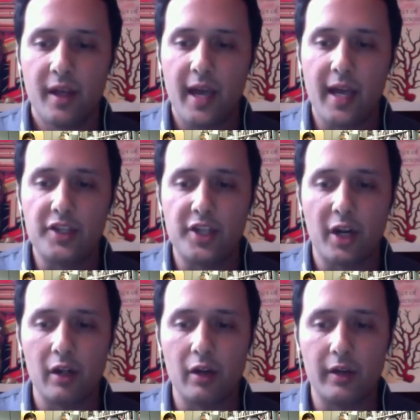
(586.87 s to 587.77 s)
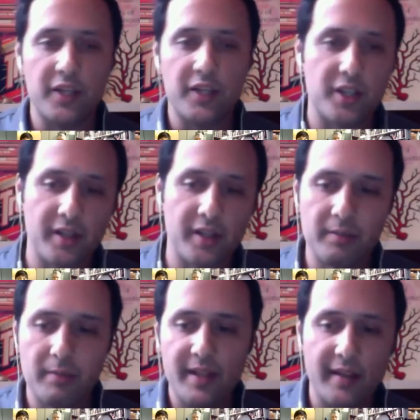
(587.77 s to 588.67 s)
and share a location and
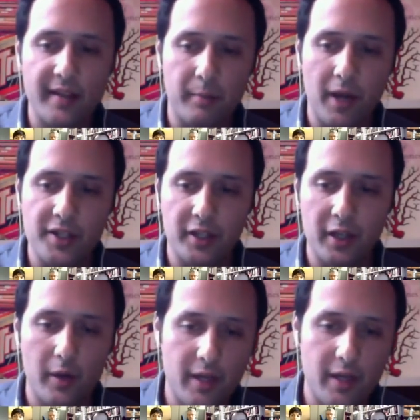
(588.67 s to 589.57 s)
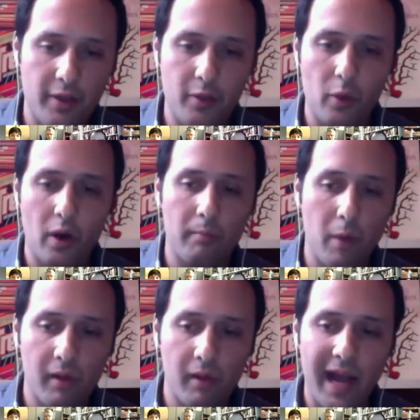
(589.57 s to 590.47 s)
submit that to Project NOAA either through our
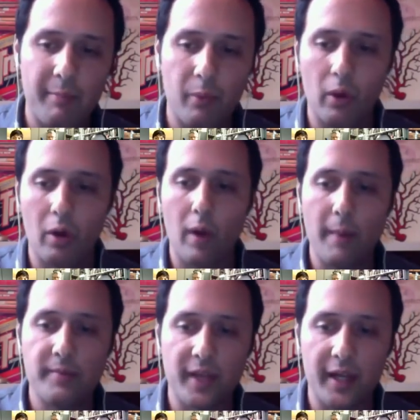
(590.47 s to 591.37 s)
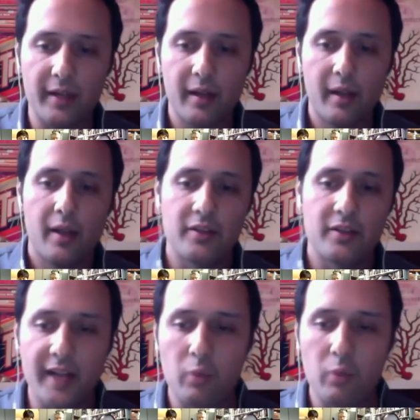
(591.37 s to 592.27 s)
mobile app or our website.
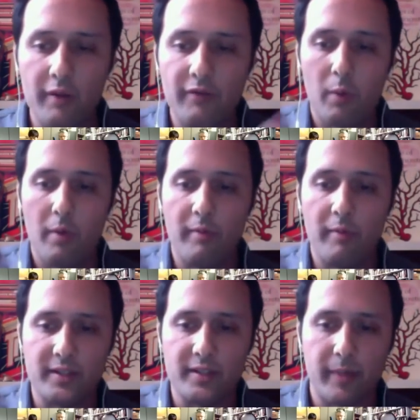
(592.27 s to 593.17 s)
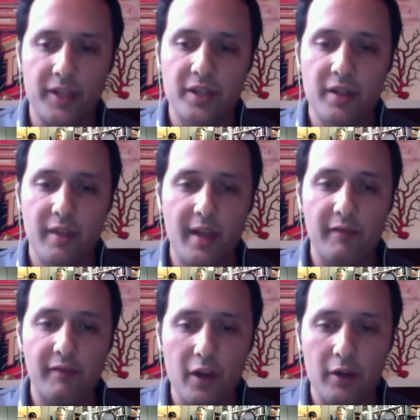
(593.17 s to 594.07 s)
So that's one form of participation. Then
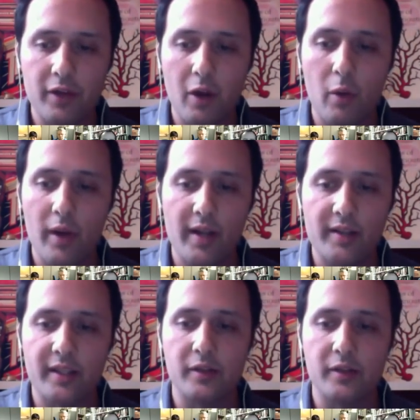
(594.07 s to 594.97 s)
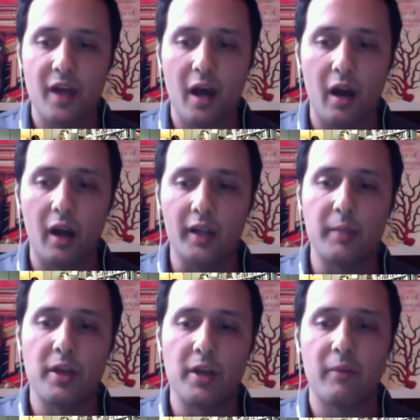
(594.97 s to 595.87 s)
if you don't know what it is that you saw, our
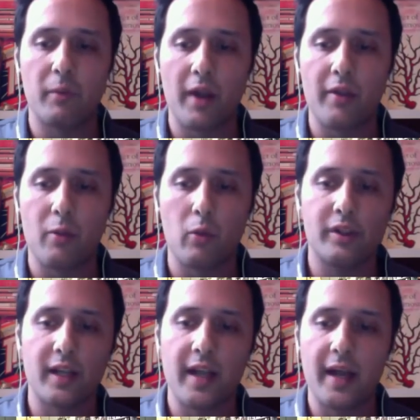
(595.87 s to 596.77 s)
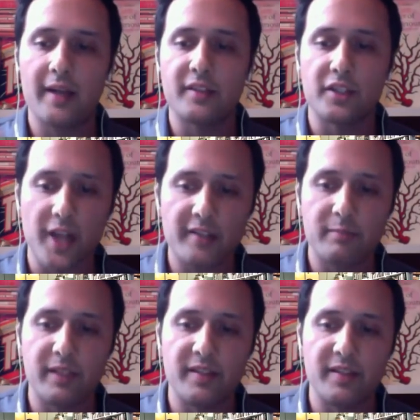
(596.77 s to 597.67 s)
community from around the world can suggest
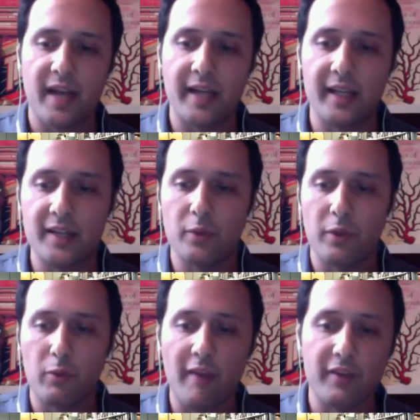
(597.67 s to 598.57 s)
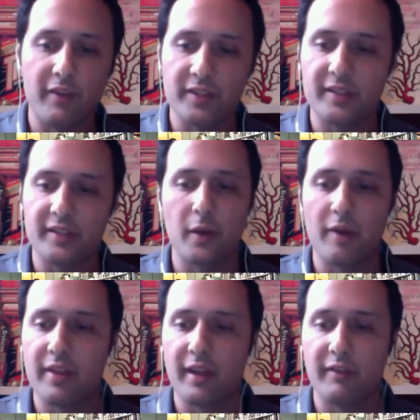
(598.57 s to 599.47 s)
species IDs with reference links to
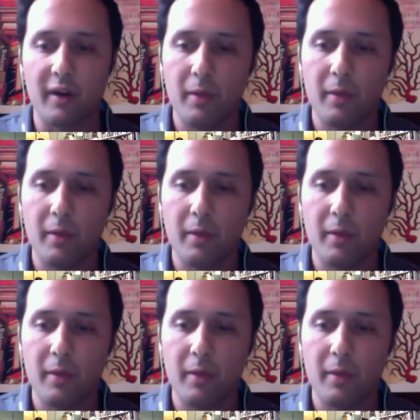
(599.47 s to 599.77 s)
everything from